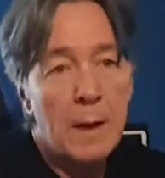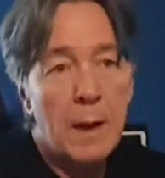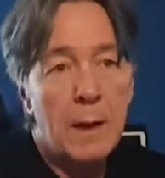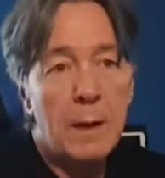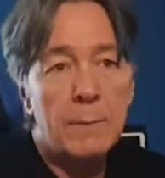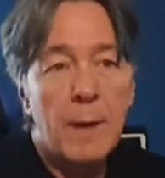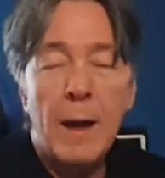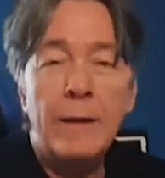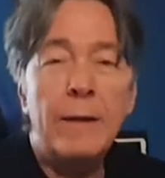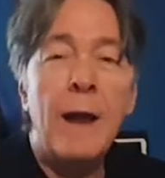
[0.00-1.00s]

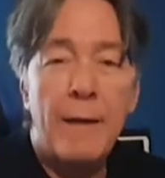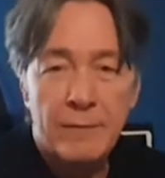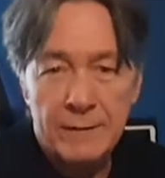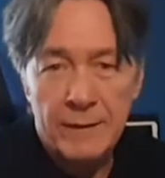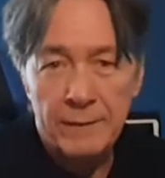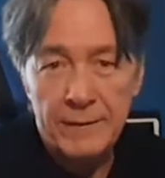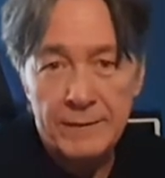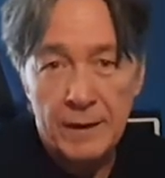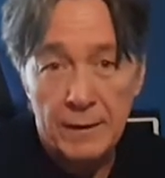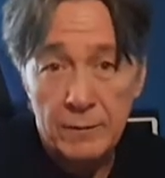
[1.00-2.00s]
I didn't have a selfie
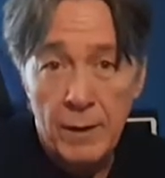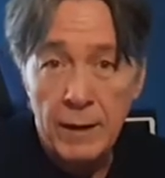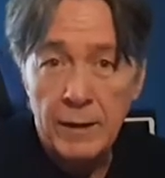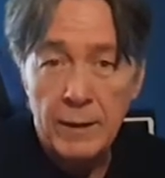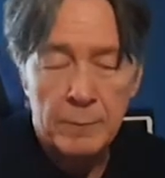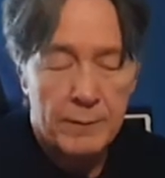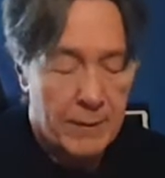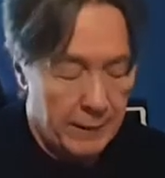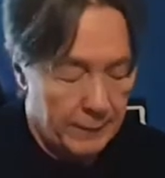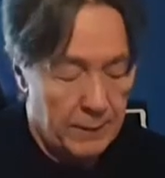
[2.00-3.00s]
stick, so I had to
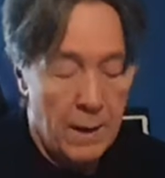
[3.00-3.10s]
improvise.